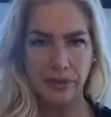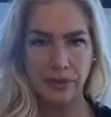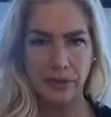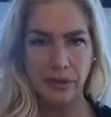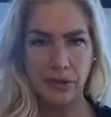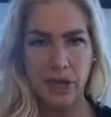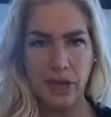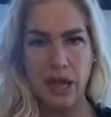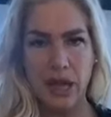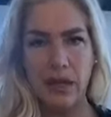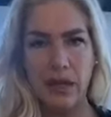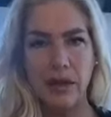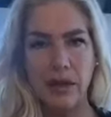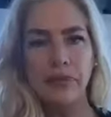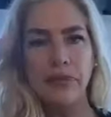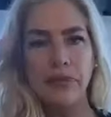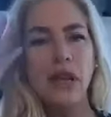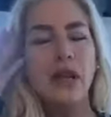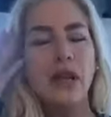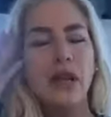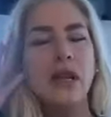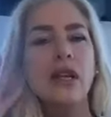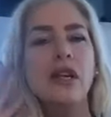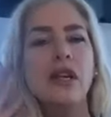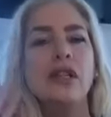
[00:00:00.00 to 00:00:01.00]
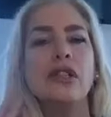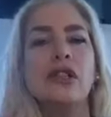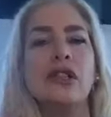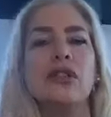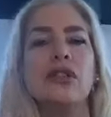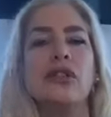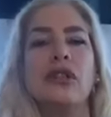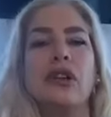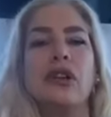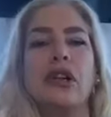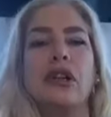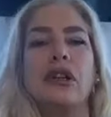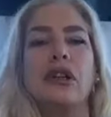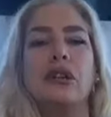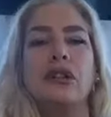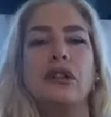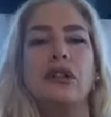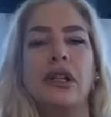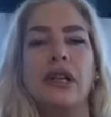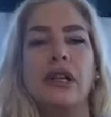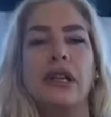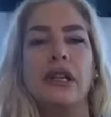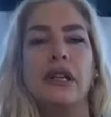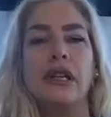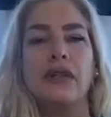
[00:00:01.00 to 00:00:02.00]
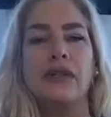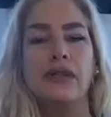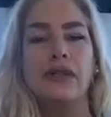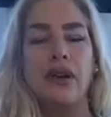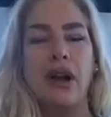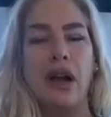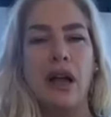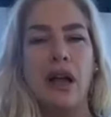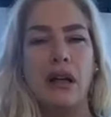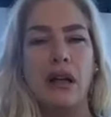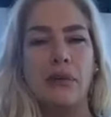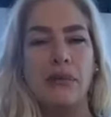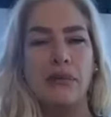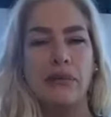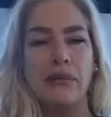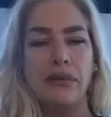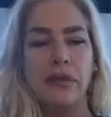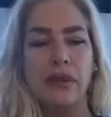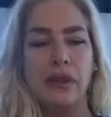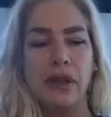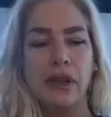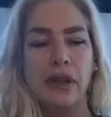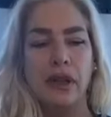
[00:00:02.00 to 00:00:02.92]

Okay. So you're going to look at it from